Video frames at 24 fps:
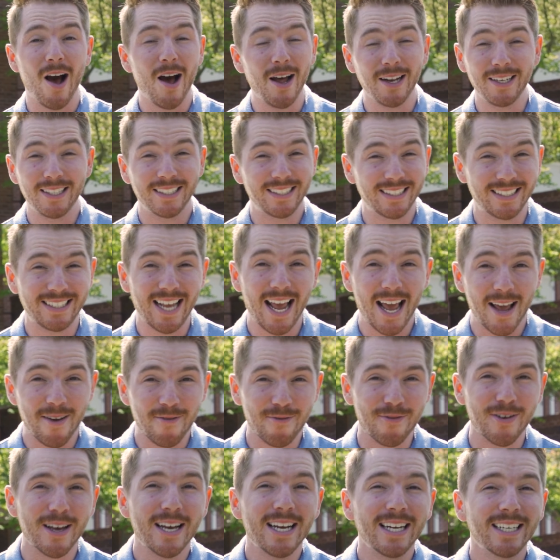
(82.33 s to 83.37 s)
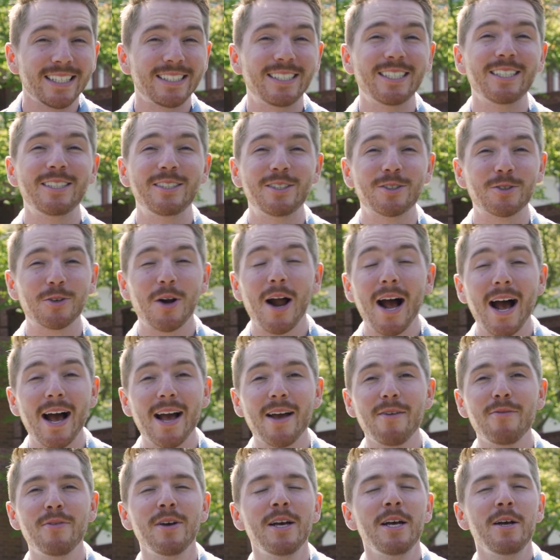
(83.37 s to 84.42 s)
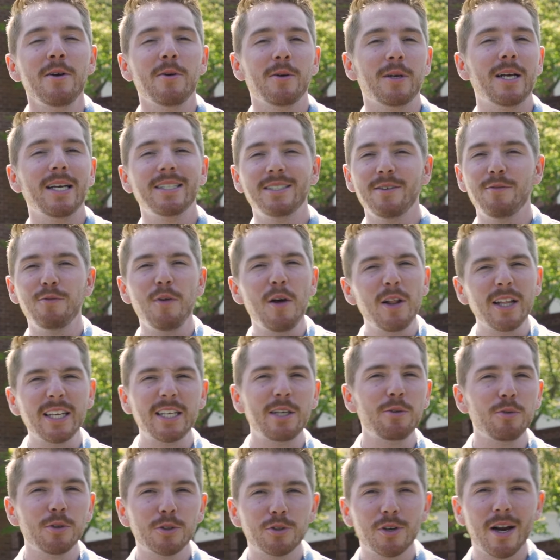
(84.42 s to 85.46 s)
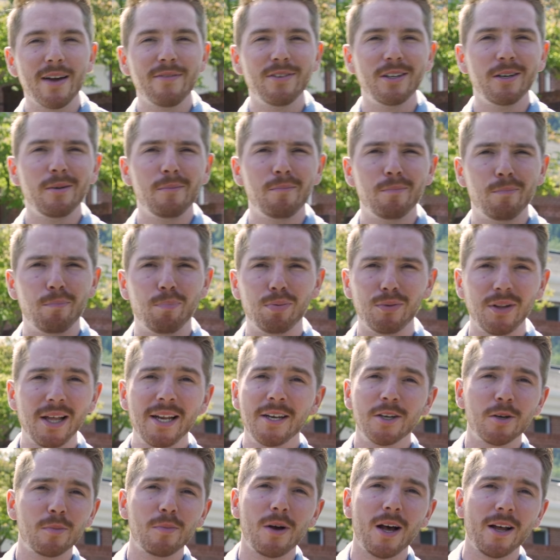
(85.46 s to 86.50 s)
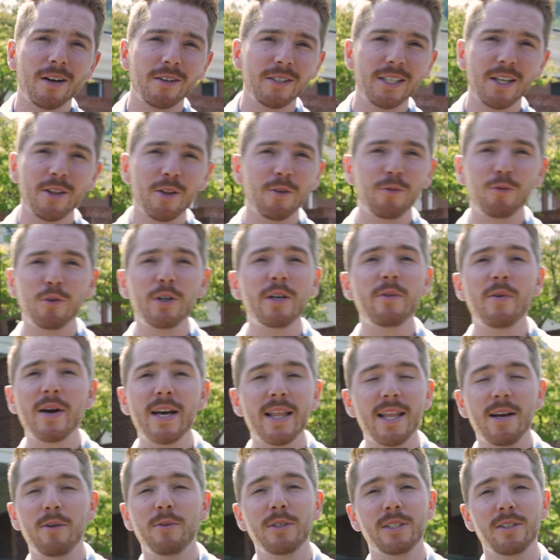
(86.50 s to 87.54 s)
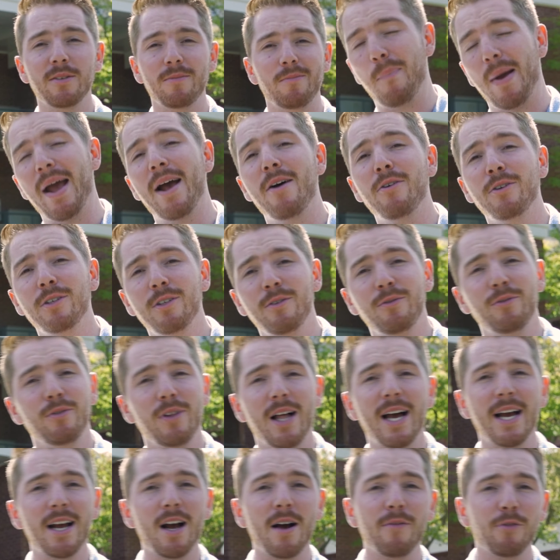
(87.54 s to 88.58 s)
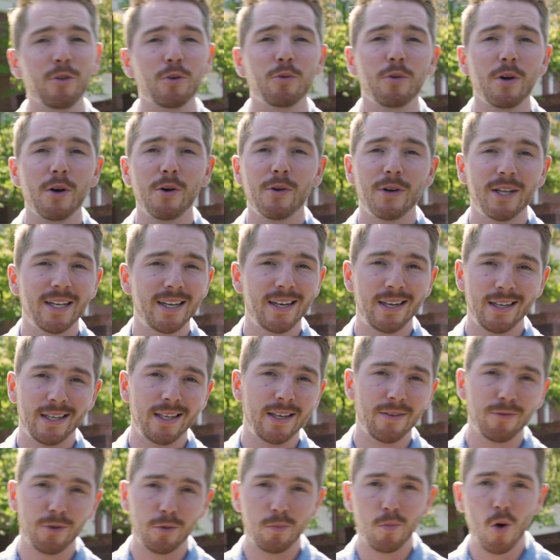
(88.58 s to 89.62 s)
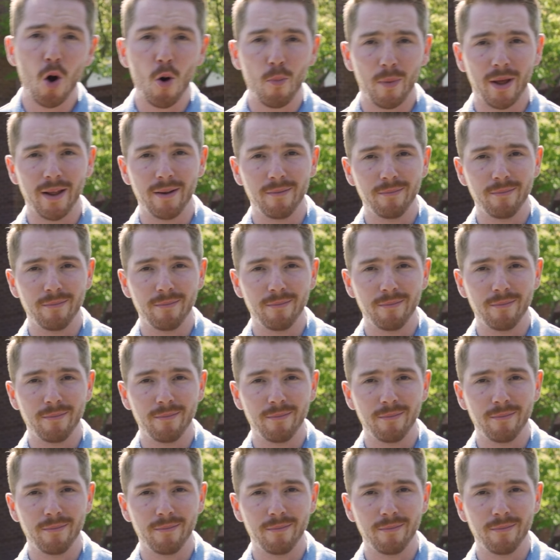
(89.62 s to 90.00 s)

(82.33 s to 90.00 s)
unsafe to drive because it felt like you were driving a blender bottle down the freeway that was bound to fly off the road at any given moment.